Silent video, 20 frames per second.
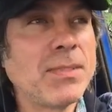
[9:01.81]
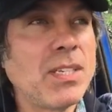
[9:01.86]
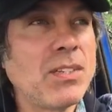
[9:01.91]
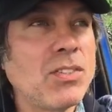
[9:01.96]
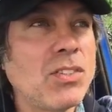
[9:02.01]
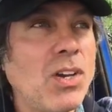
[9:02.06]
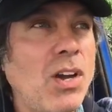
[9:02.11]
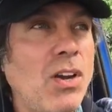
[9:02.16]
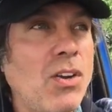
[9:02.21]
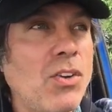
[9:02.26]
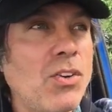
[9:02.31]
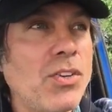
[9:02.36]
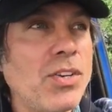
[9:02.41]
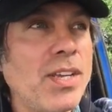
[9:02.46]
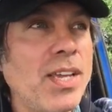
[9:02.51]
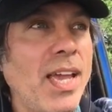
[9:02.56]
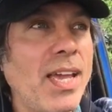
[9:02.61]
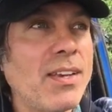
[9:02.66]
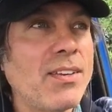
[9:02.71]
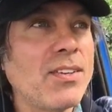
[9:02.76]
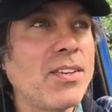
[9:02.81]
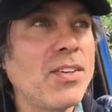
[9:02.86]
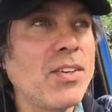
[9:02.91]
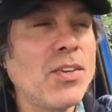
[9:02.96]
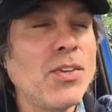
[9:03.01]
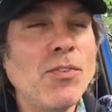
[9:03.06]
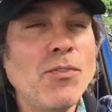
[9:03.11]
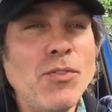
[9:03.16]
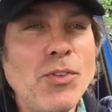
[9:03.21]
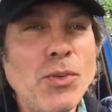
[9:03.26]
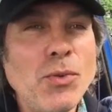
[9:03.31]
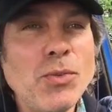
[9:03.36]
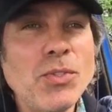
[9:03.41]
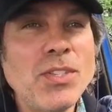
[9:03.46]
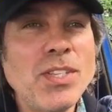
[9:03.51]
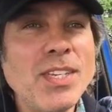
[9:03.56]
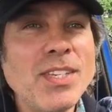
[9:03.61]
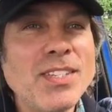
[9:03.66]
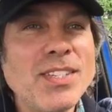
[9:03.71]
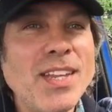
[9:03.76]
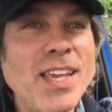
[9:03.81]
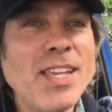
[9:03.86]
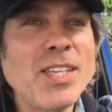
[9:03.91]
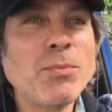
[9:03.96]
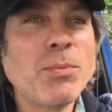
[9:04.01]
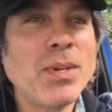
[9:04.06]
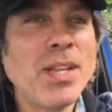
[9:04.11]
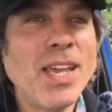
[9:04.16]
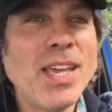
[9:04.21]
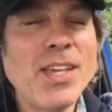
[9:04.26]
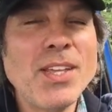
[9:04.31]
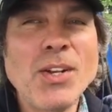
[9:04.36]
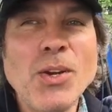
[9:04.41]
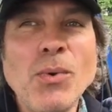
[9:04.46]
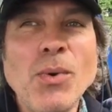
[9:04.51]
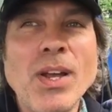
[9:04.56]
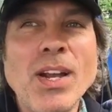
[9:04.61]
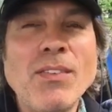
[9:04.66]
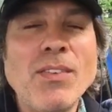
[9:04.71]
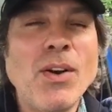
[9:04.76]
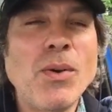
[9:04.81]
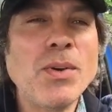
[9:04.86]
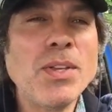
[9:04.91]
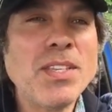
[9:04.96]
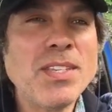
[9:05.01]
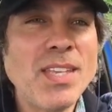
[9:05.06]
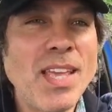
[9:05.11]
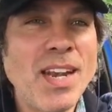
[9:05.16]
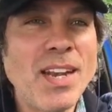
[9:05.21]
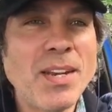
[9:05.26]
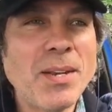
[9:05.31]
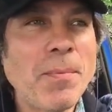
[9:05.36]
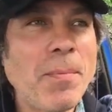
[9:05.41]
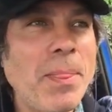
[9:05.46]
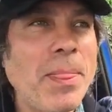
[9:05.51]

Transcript: It's harder to get views these days, but hey, you know what? I've always said it.